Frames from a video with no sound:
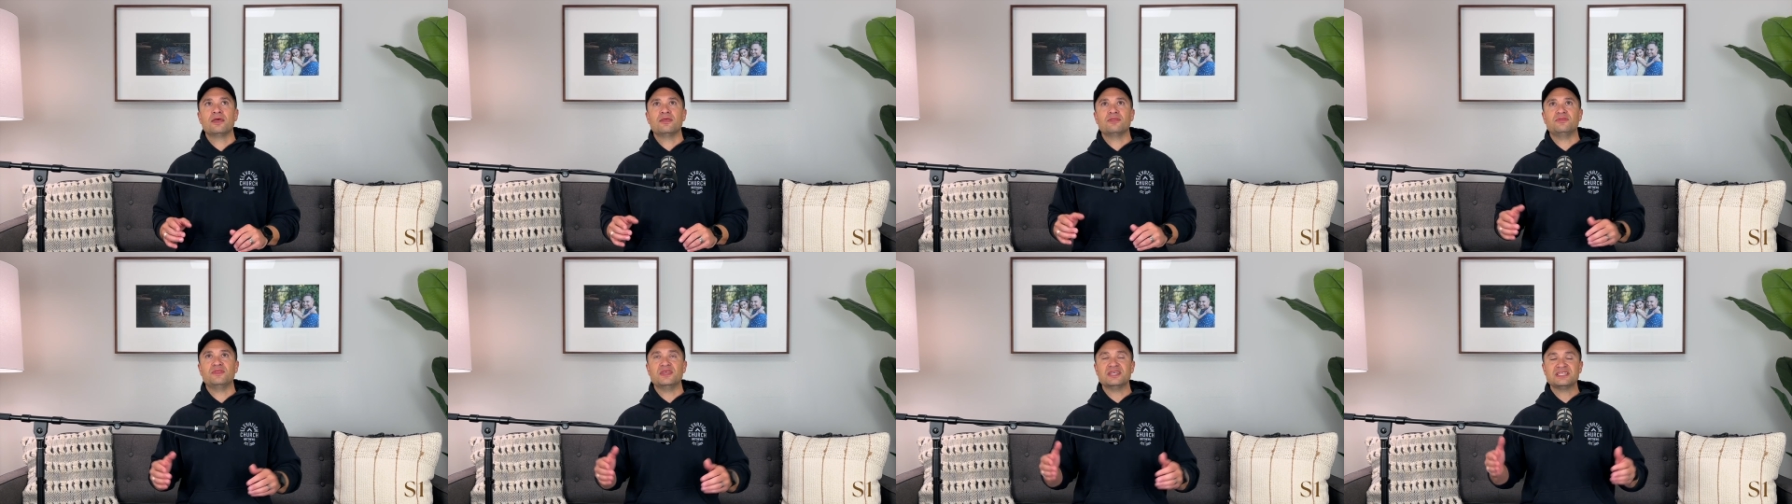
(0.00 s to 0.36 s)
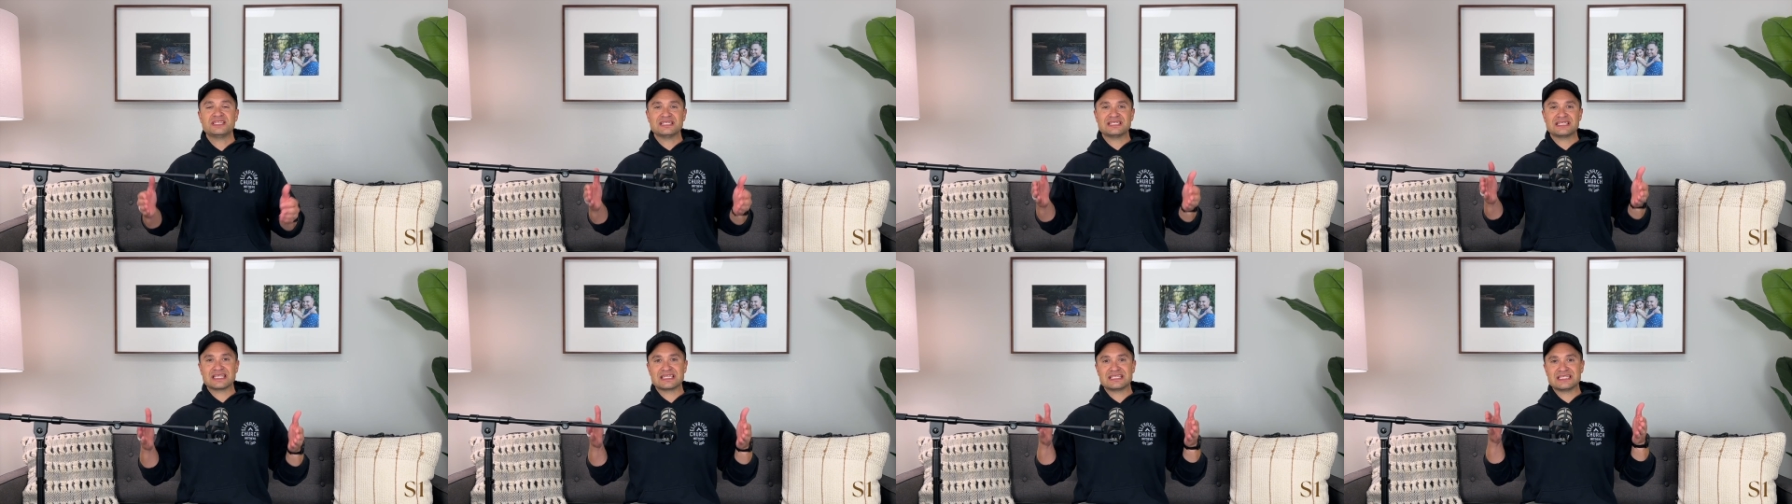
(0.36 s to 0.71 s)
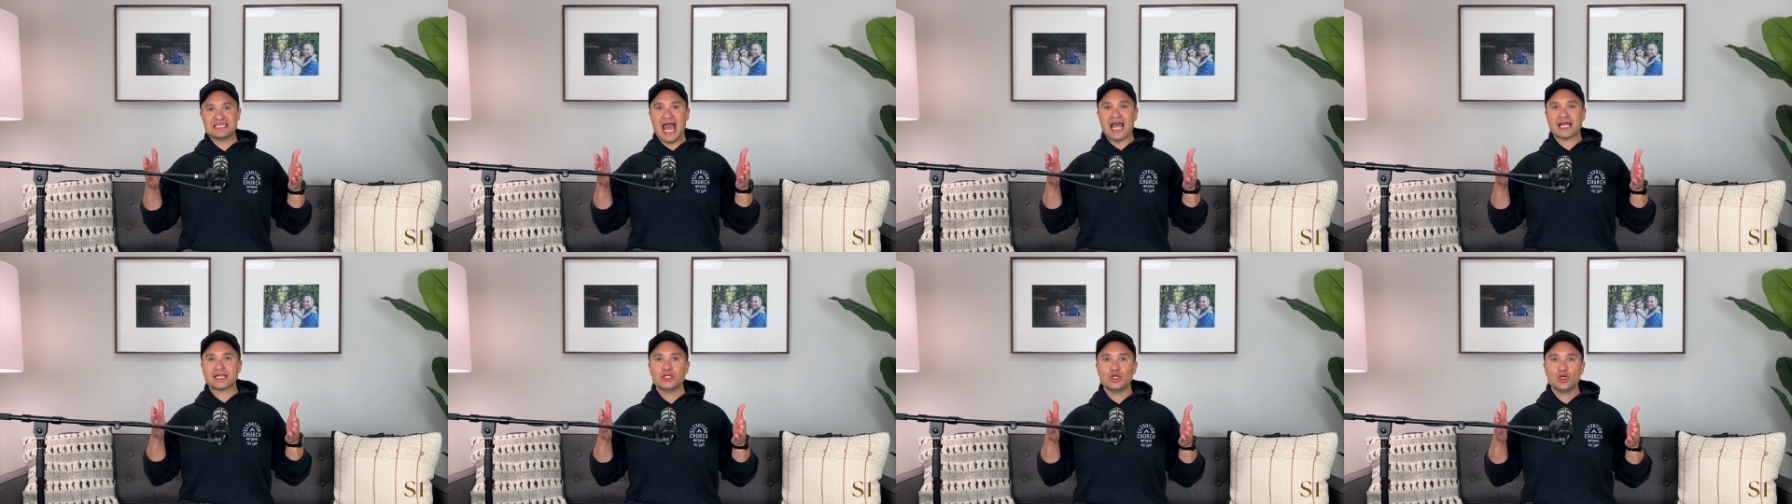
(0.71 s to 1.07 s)
this is
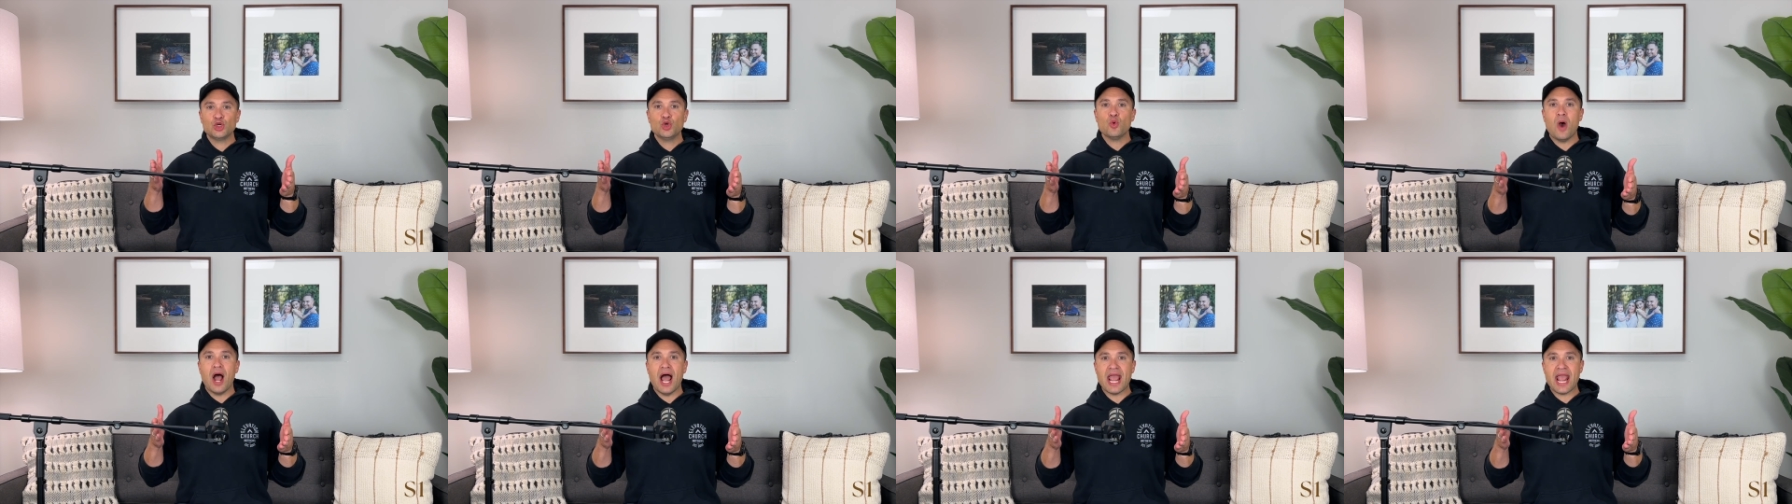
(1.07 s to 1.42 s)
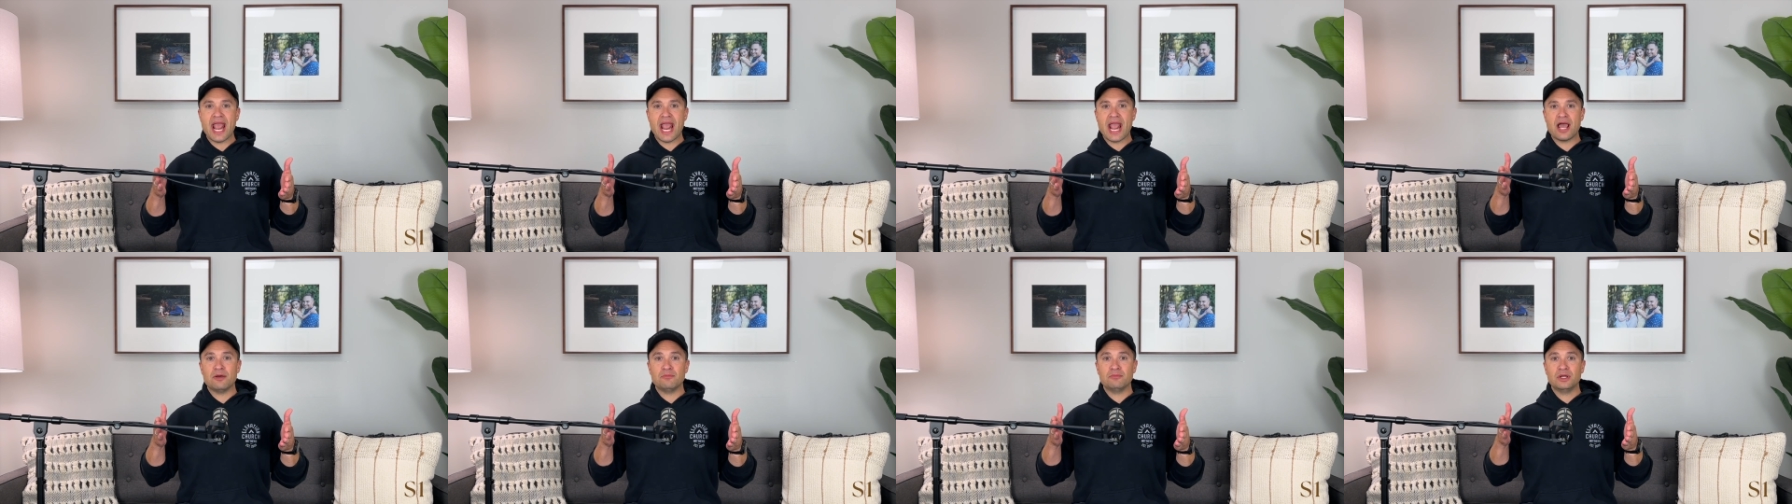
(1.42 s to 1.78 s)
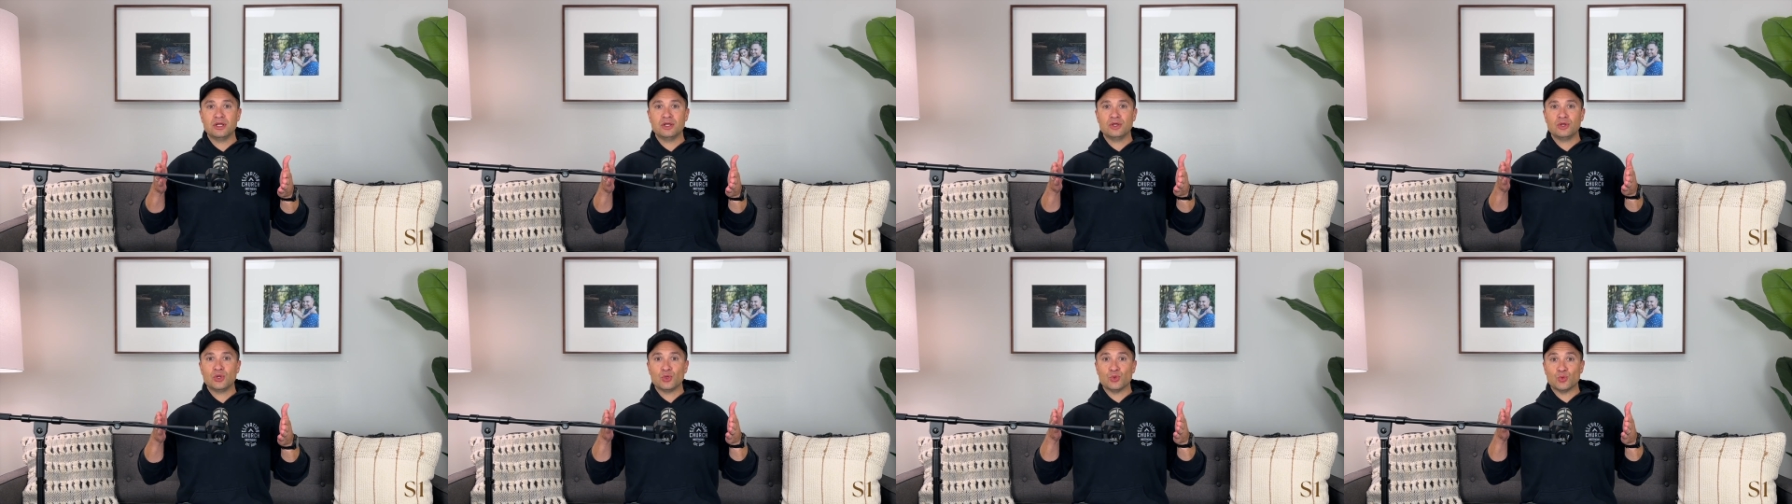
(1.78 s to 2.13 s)
exactly who I am
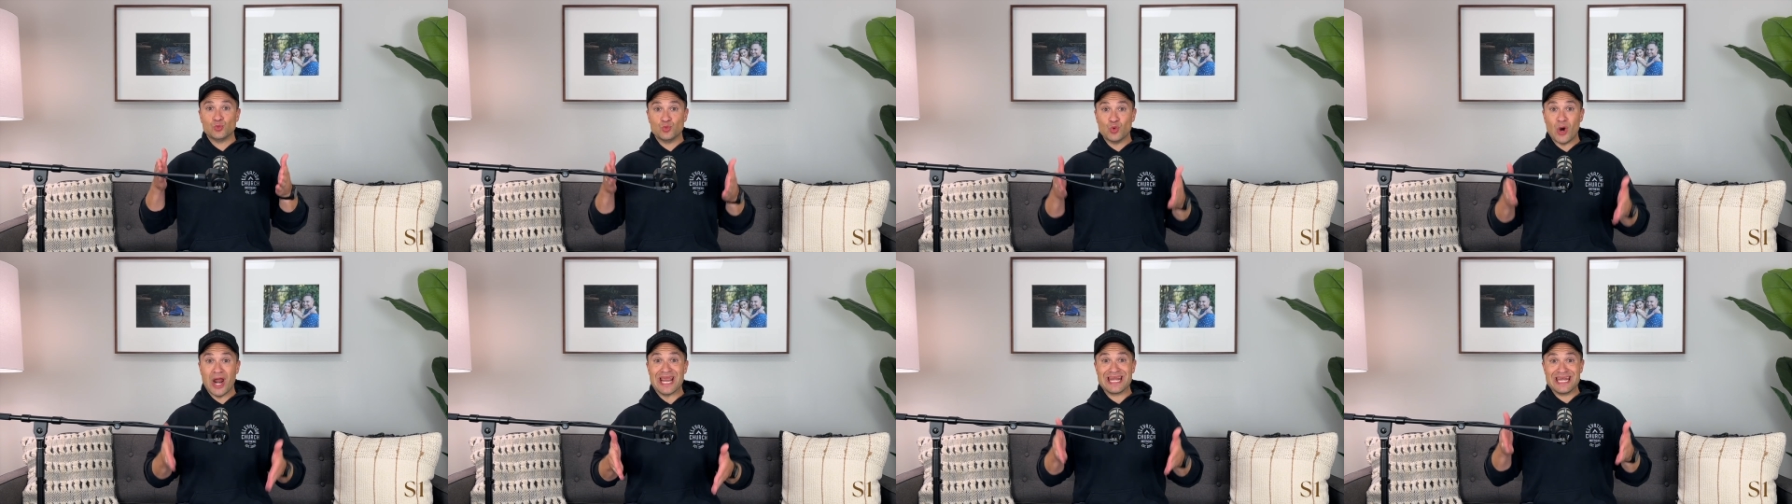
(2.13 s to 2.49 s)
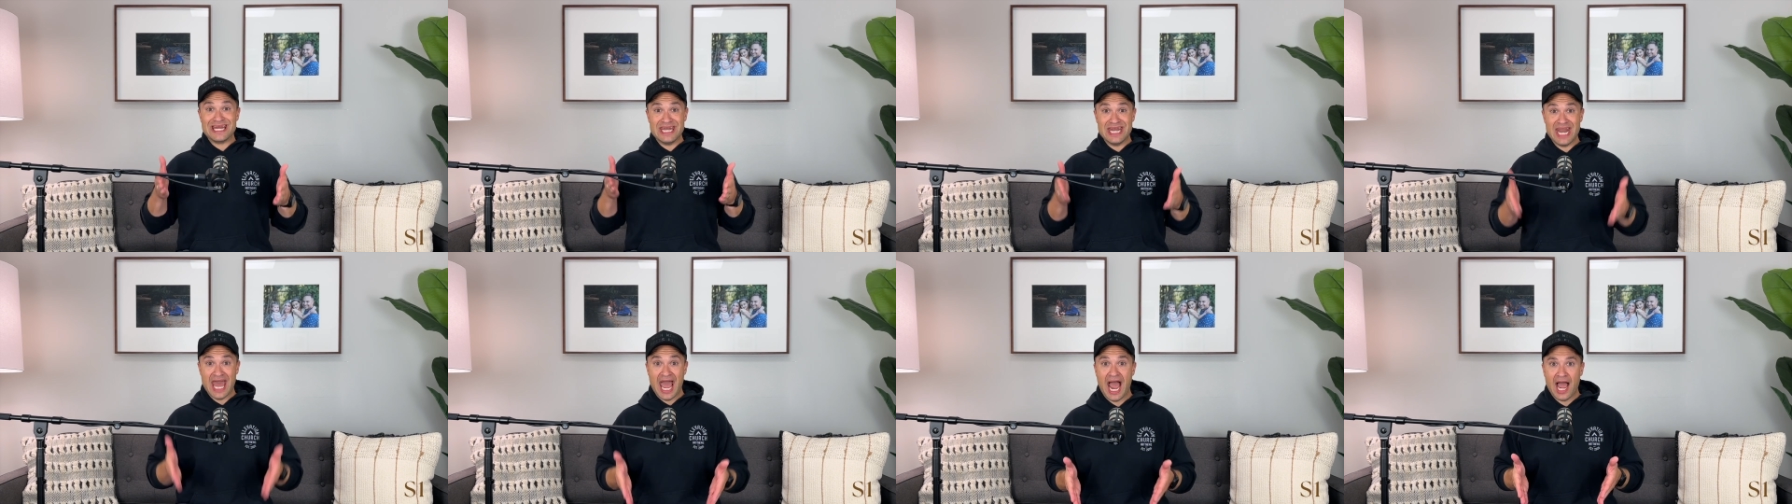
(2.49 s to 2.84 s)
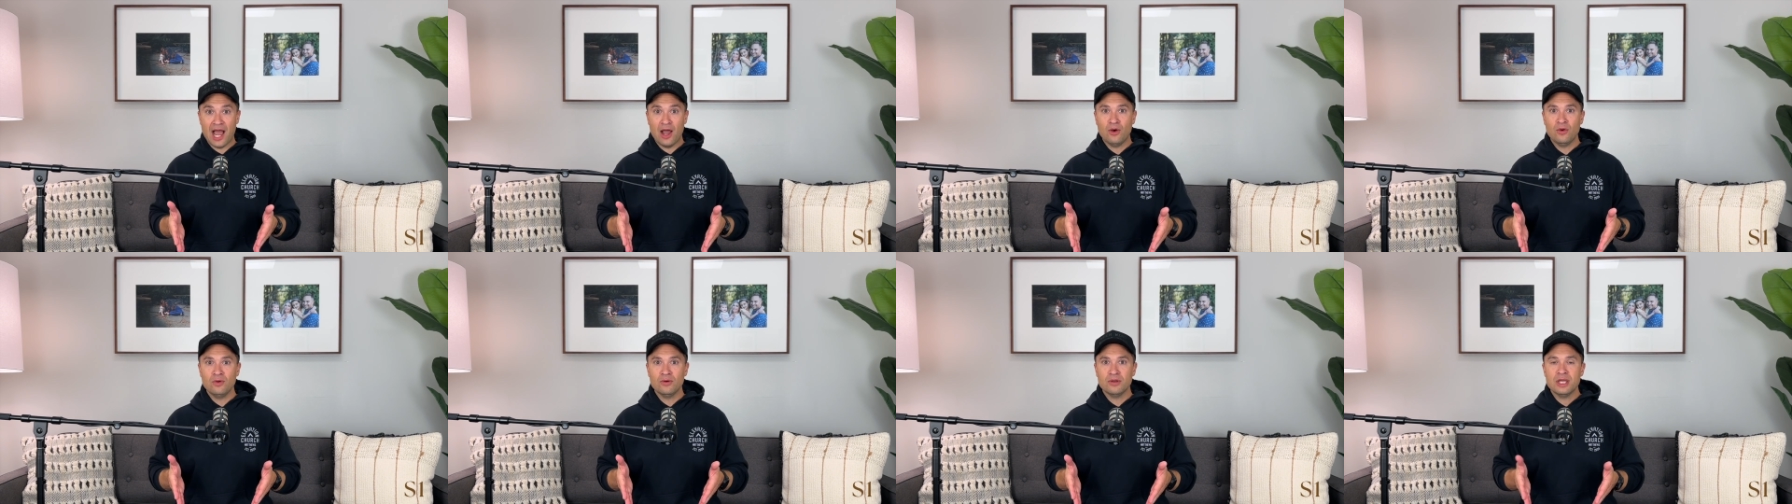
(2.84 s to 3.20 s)
right
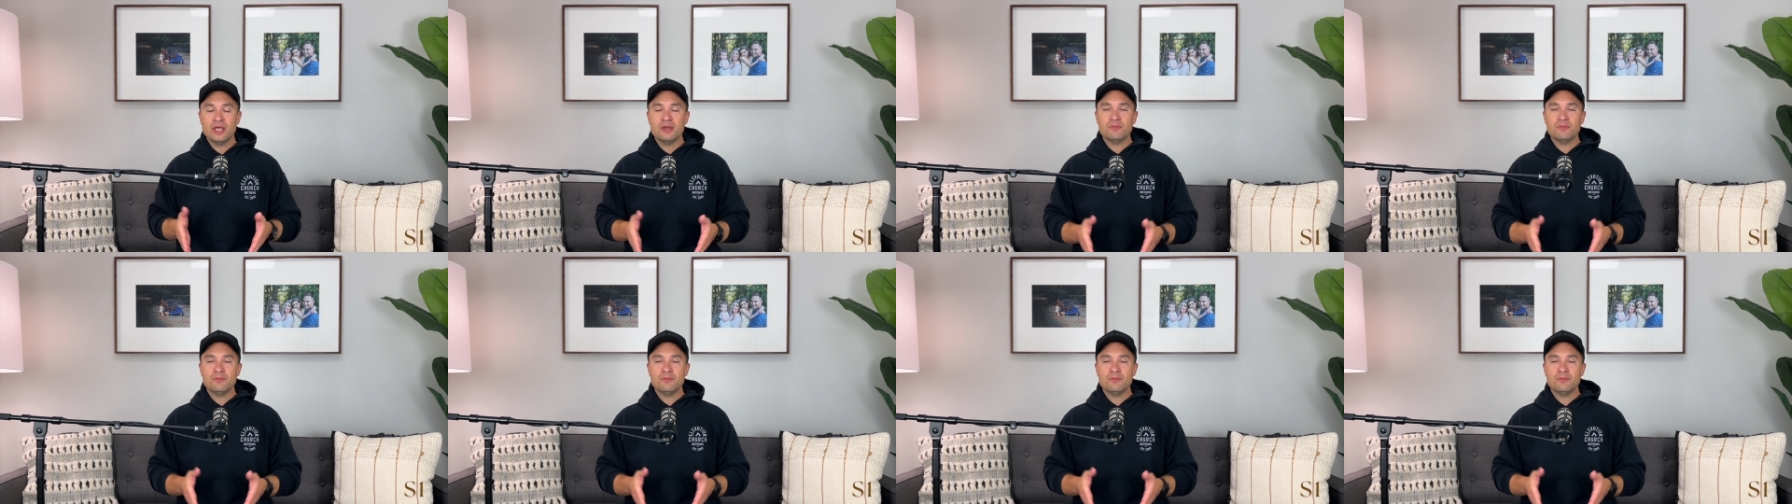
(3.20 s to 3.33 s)
now,